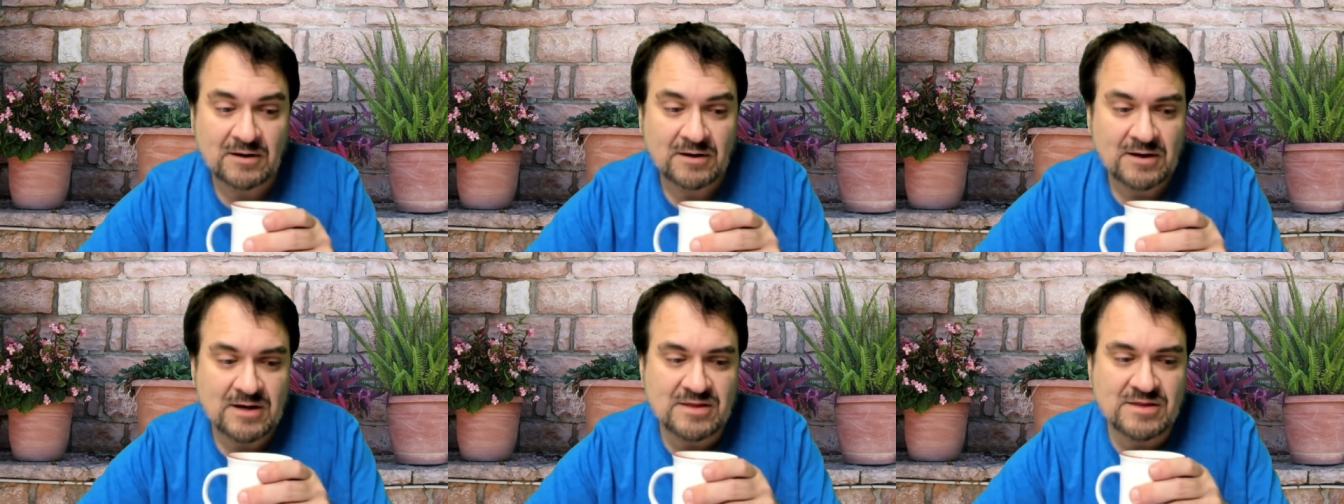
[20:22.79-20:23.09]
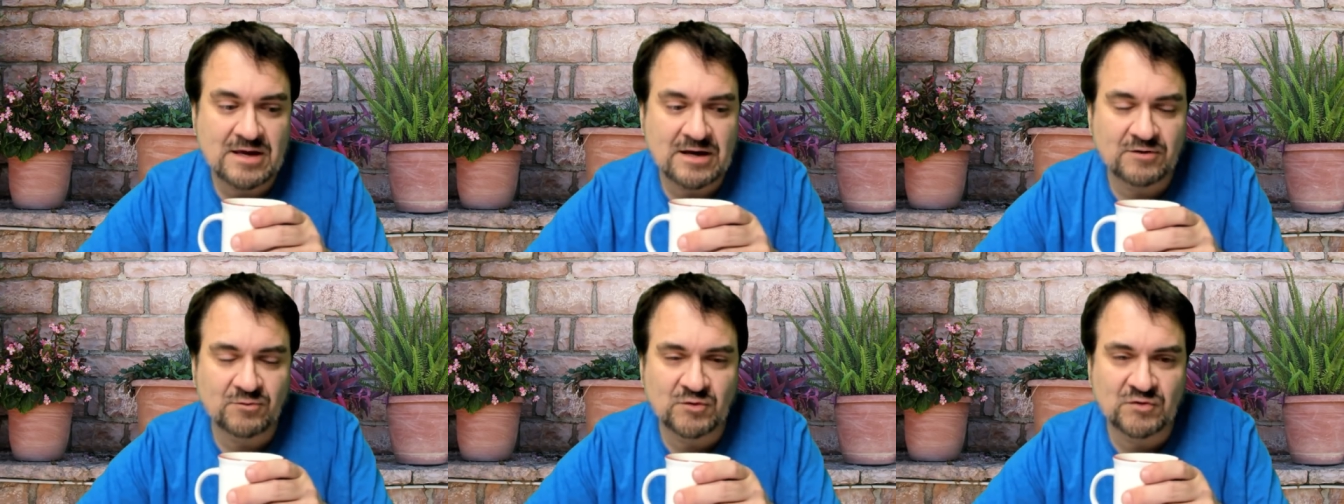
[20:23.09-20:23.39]
and
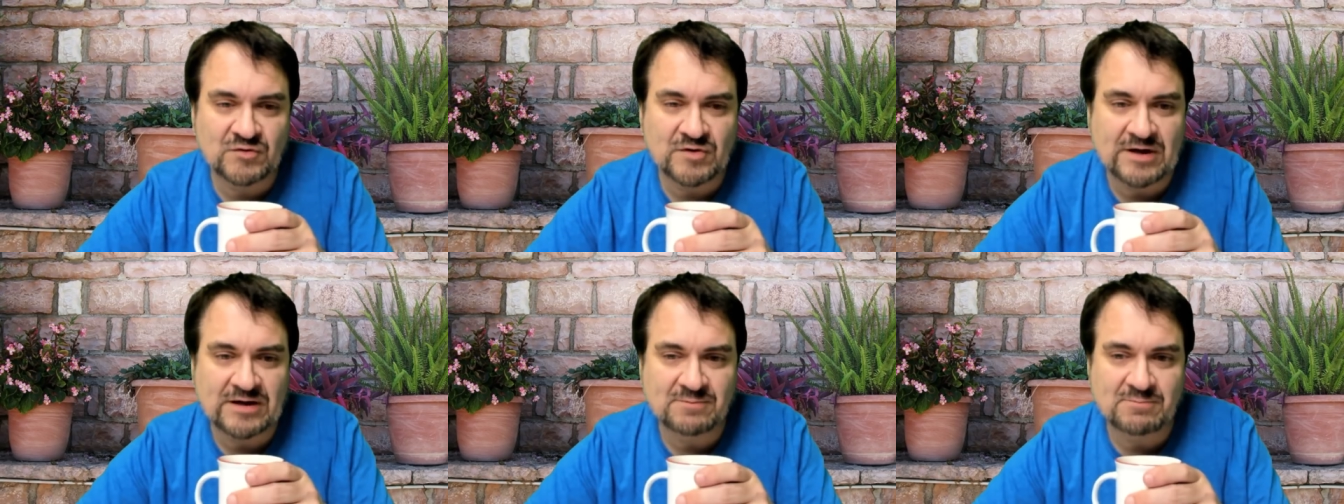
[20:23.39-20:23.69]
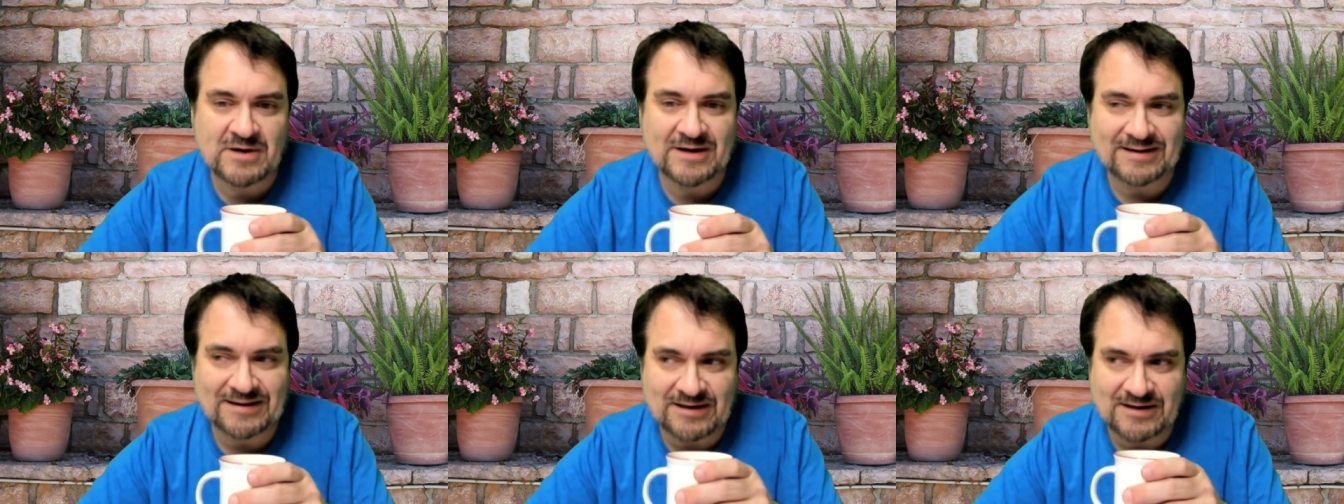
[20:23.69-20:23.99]
then it was like
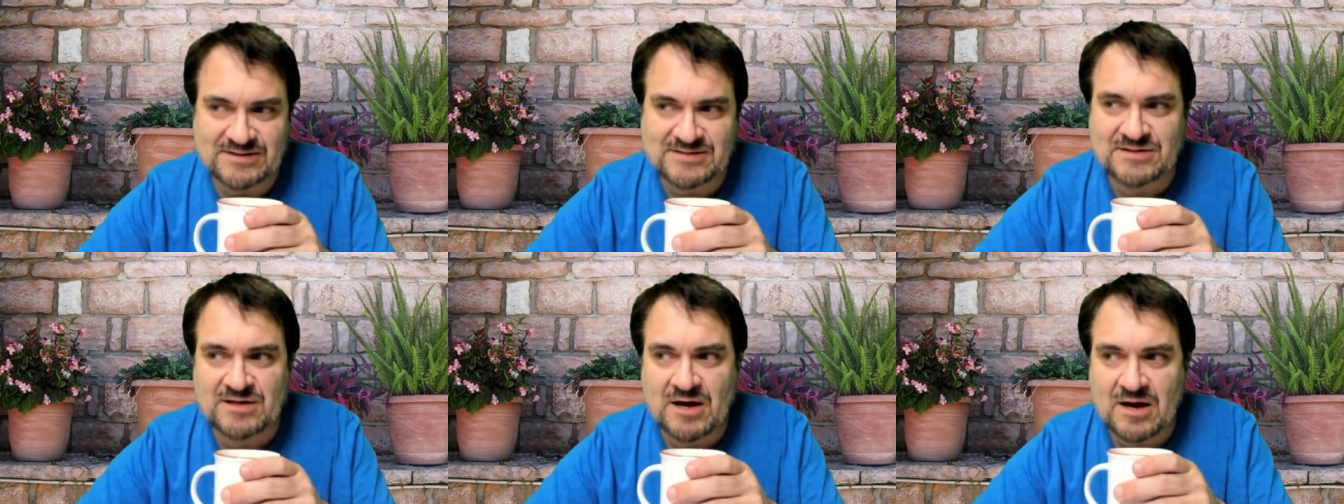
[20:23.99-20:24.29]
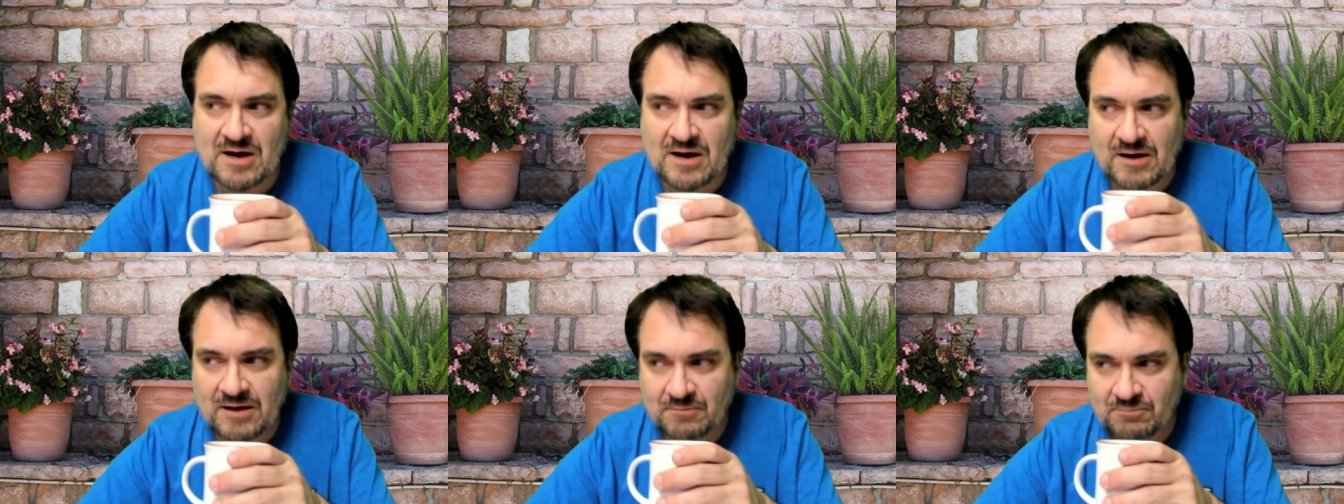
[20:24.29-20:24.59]
my eat
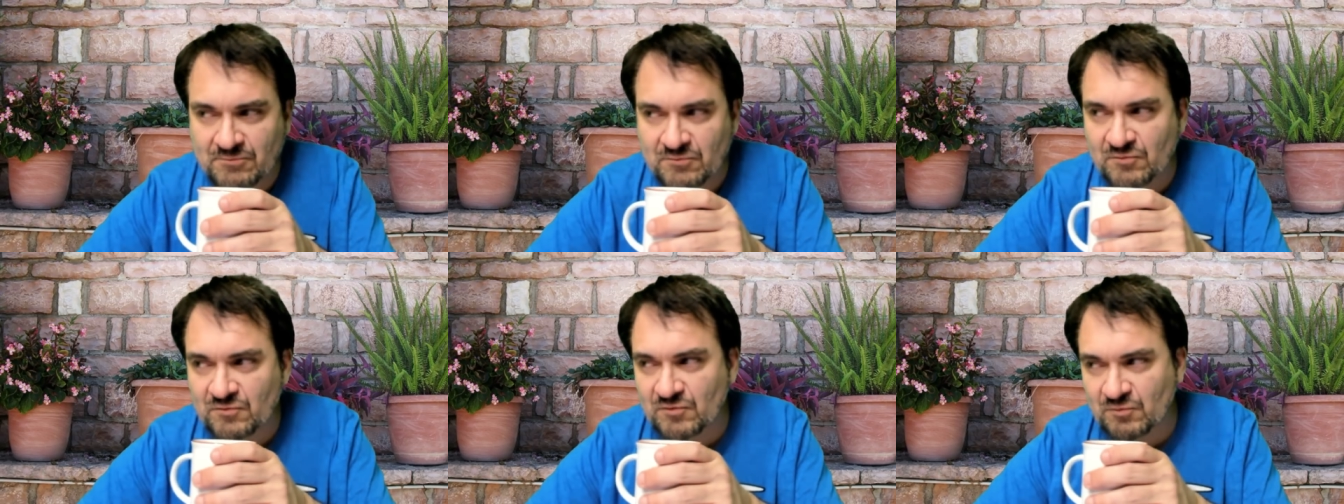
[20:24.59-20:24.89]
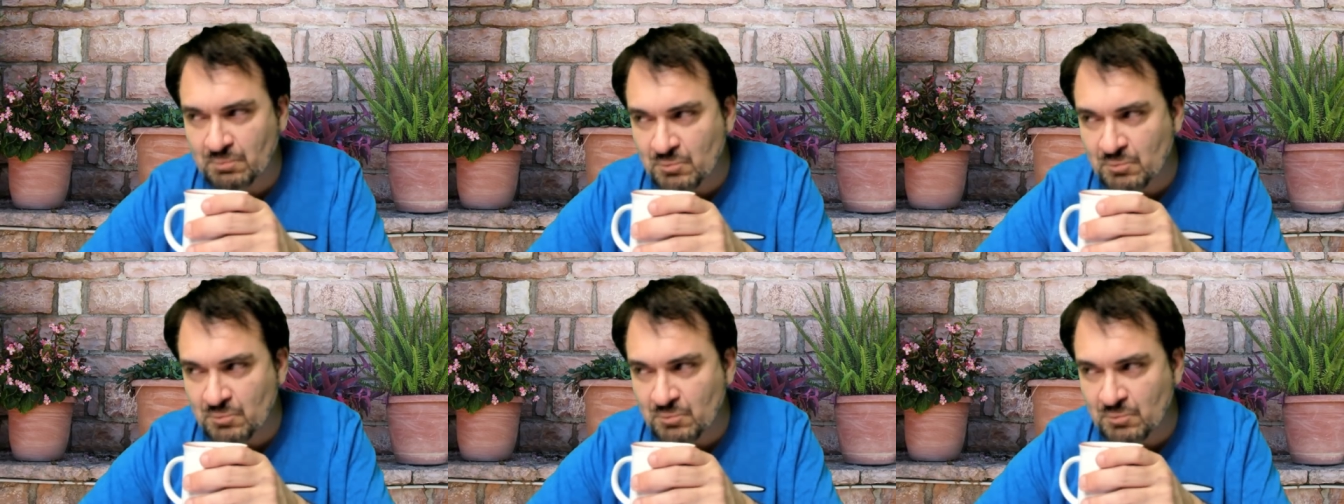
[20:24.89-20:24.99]
time,